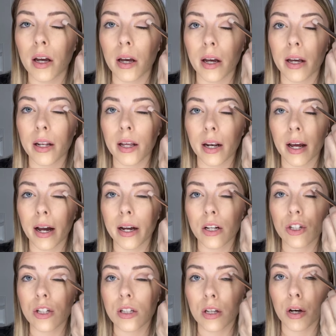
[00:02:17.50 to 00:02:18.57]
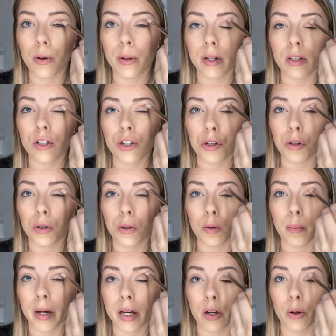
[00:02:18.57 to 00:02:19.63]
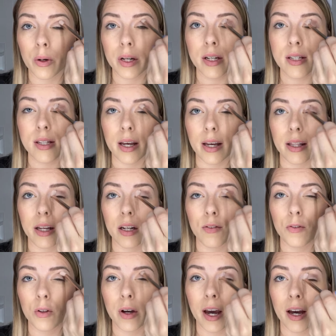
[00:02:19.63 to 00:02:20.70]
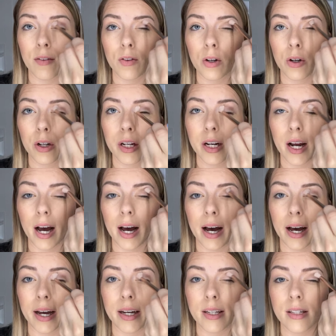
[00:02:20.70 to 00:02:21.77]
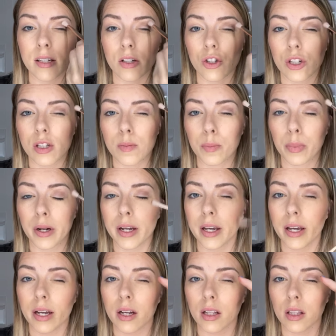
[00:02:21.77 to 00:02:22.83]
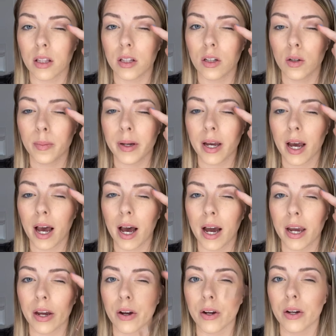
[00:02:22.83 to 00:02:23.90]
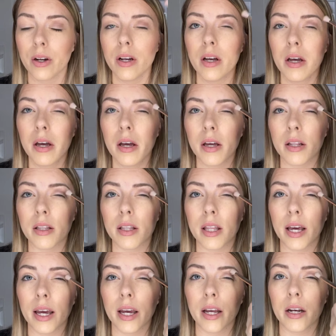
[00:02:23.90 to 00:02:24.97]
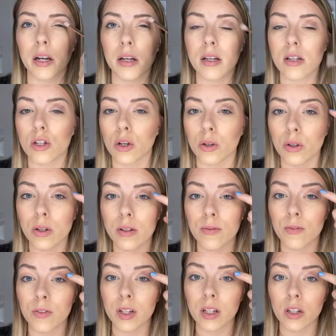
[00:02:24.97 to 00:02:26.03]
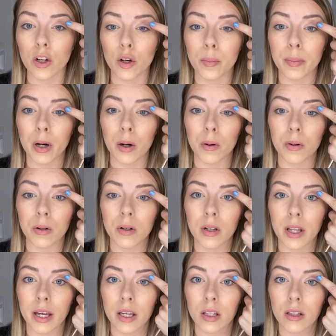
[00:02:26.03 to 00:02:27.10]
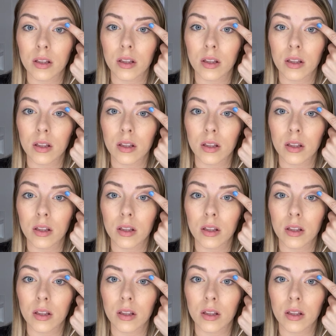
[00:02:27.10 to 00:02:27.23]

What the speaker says: and then I just go into my crease, and then if you have hooded eyes, just bring it a little bit higher then, so you can feel your bone, like